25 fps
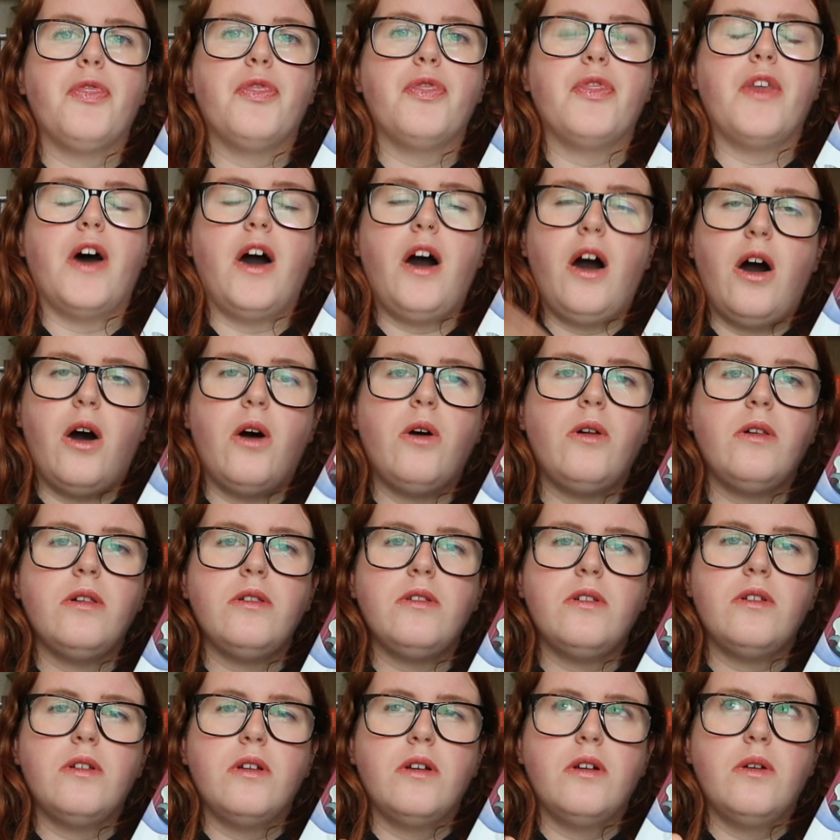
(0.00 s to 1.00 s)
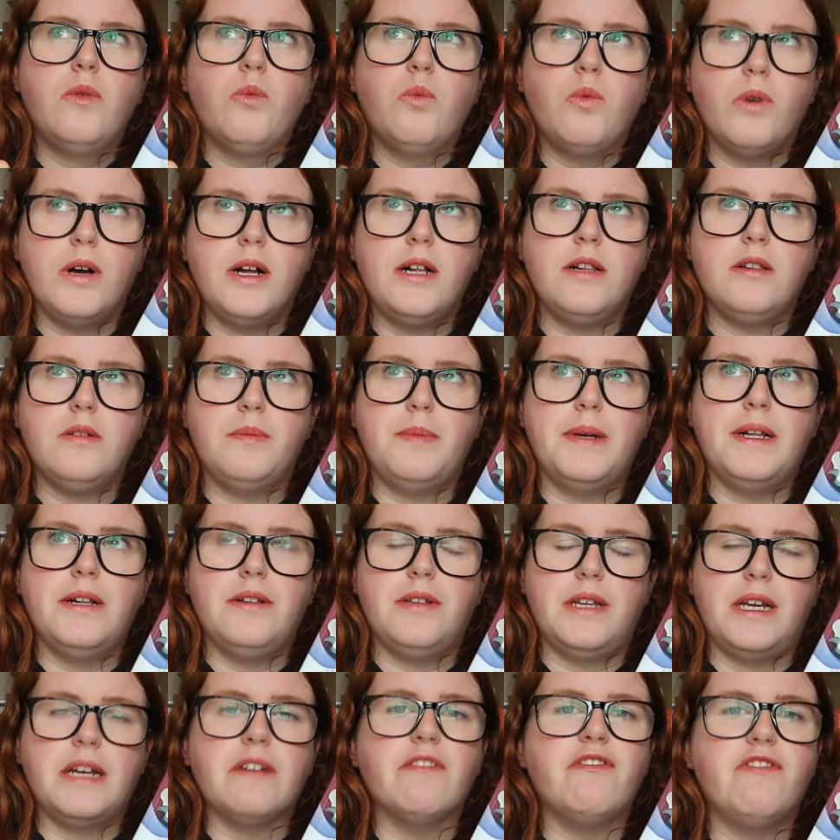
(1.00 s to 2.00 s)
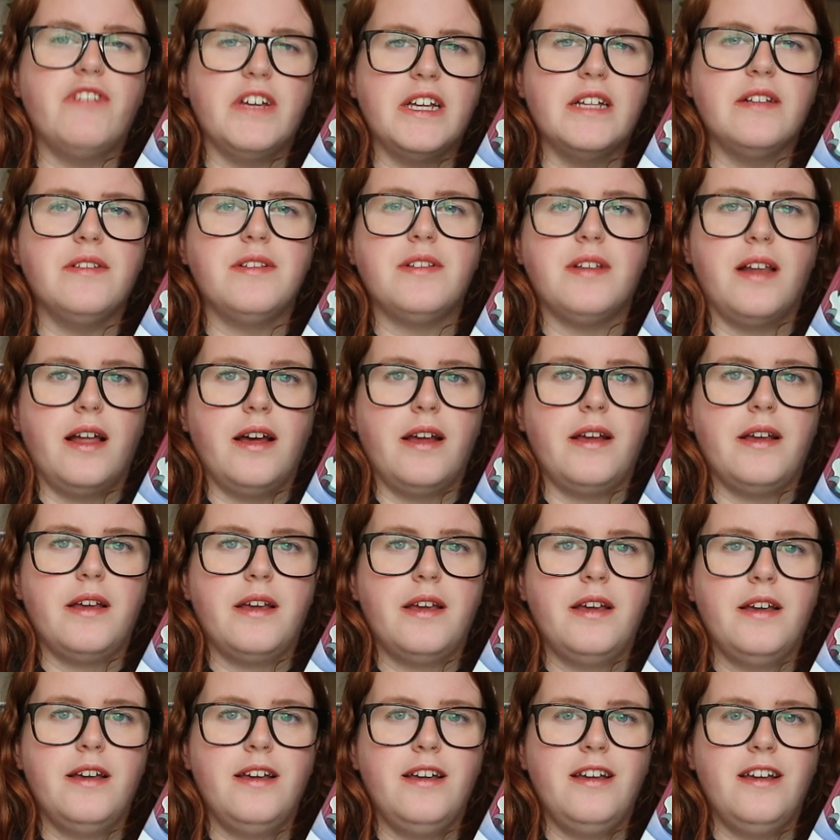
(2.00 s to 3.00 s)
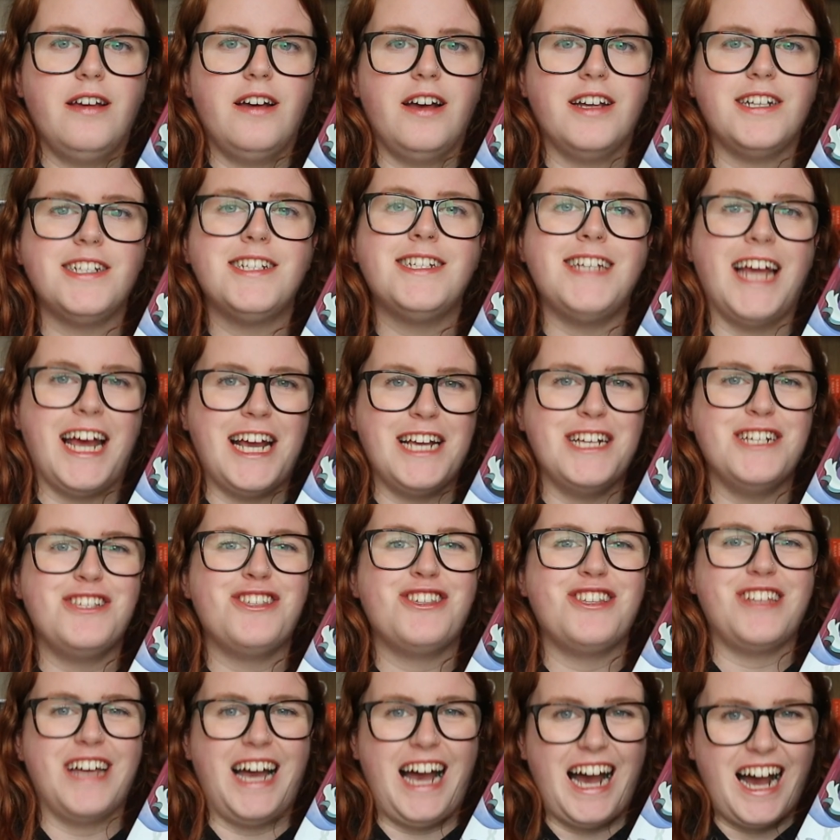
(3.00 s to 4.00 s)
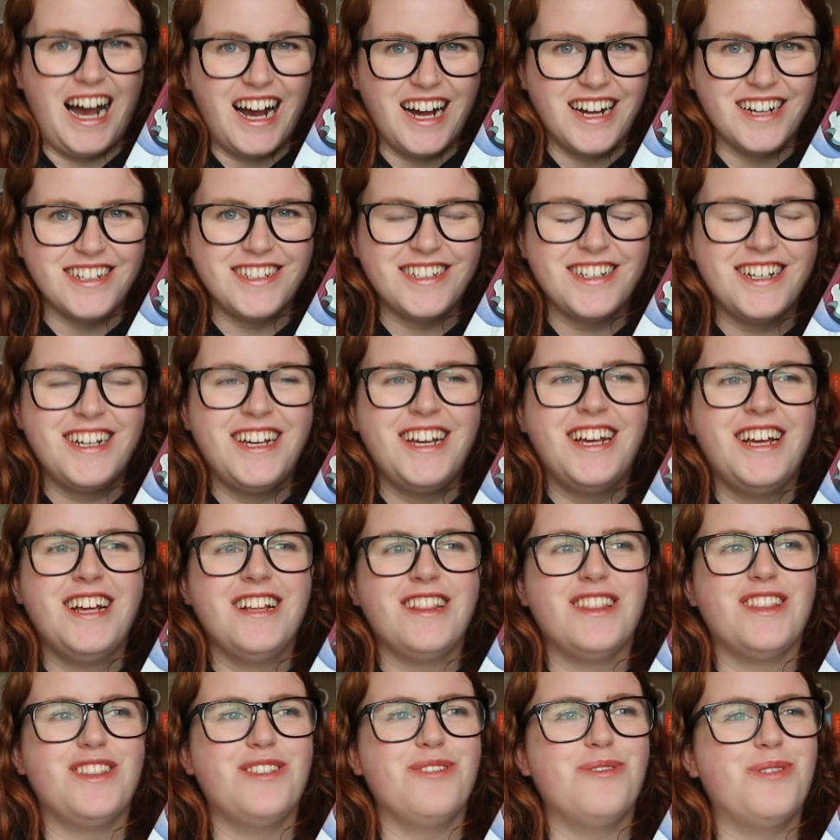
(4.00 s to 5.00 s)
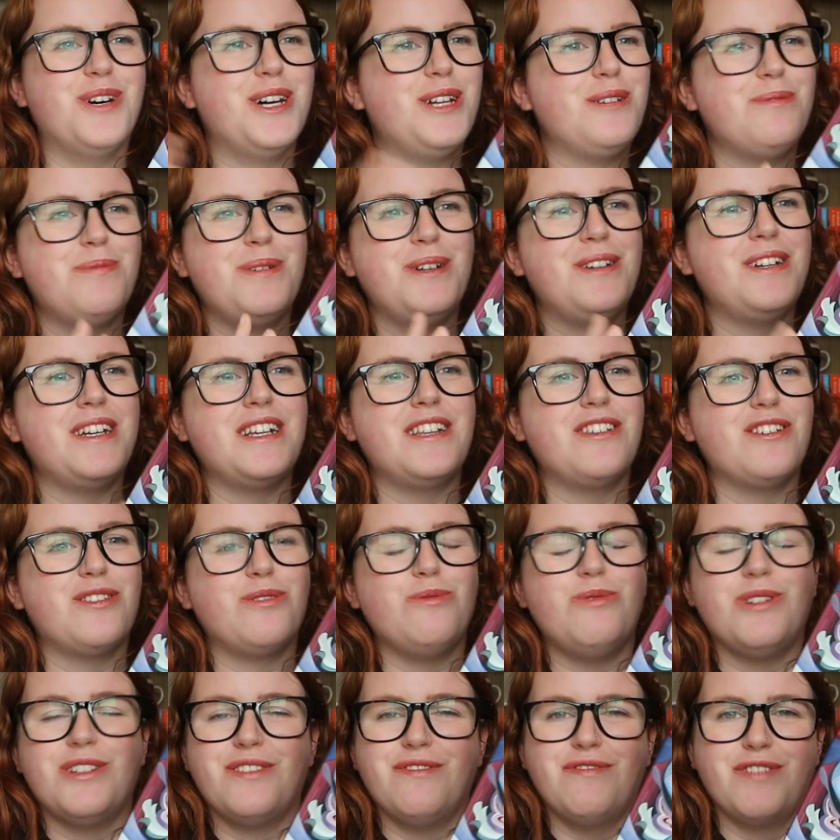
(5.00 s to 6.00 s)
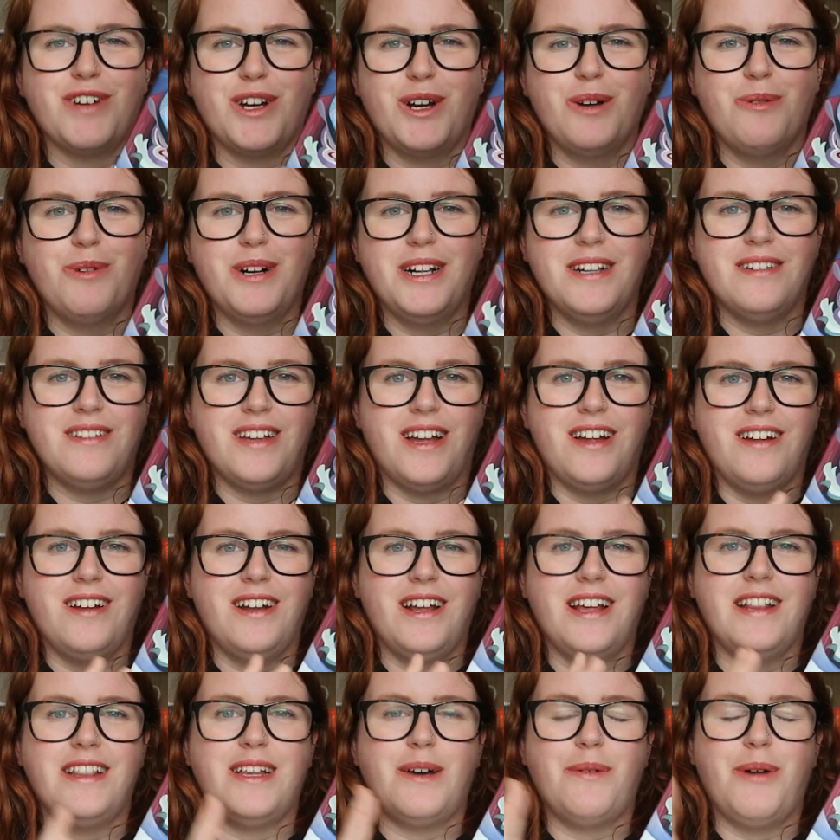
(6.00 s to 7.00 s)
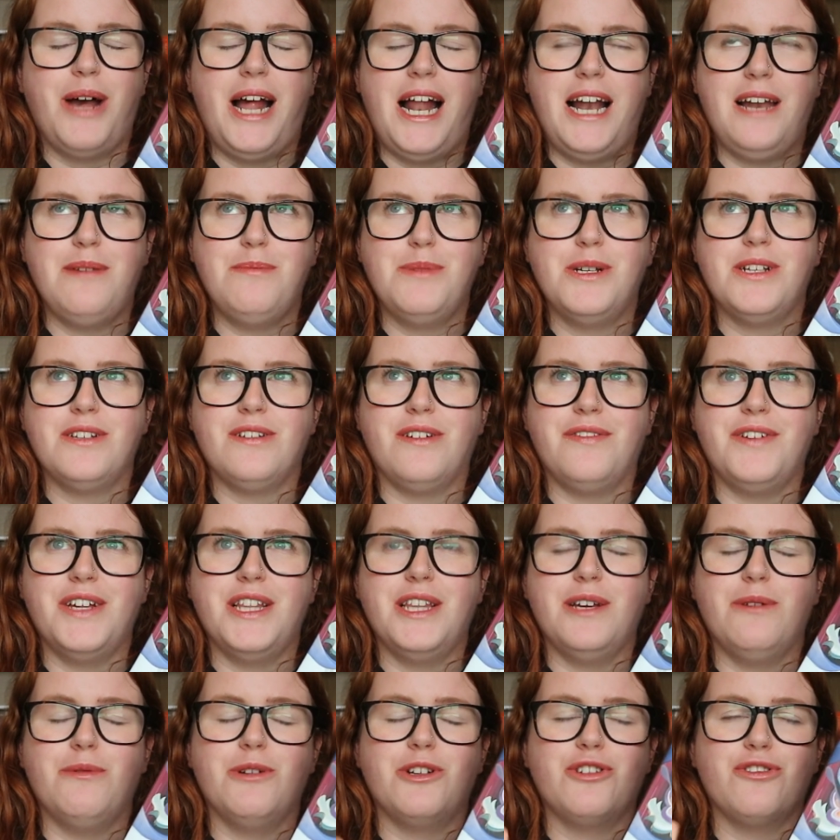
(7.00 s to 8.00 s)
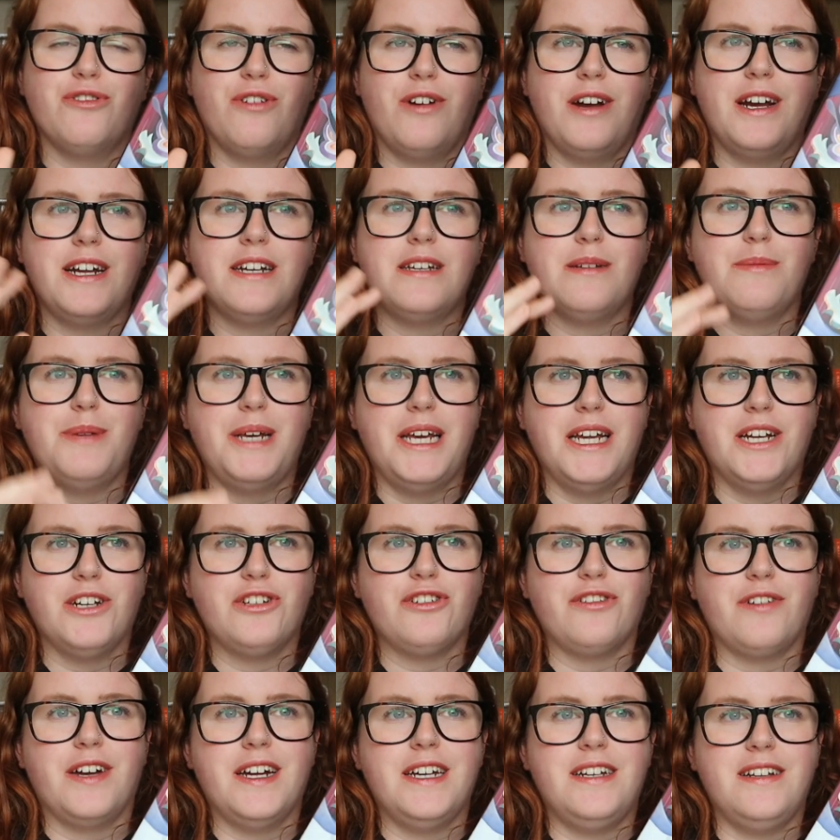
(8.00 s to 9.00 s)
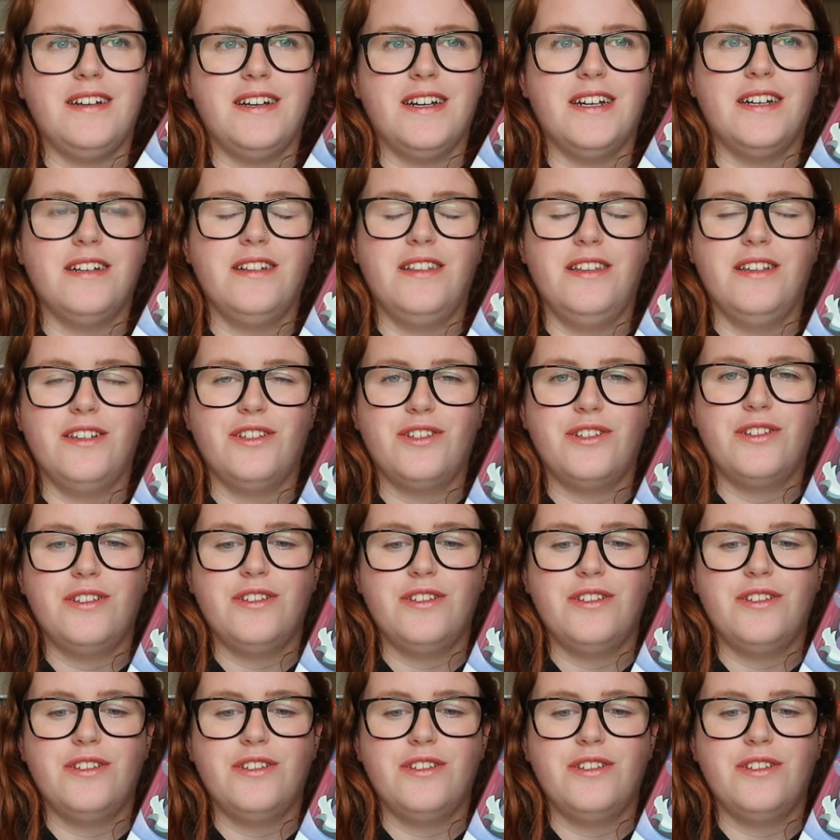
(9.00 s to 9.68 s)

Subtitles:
The whole world building feels like a staged ad. The world building just wasn't very well done, and there were elements of it that were trying to be integrated into the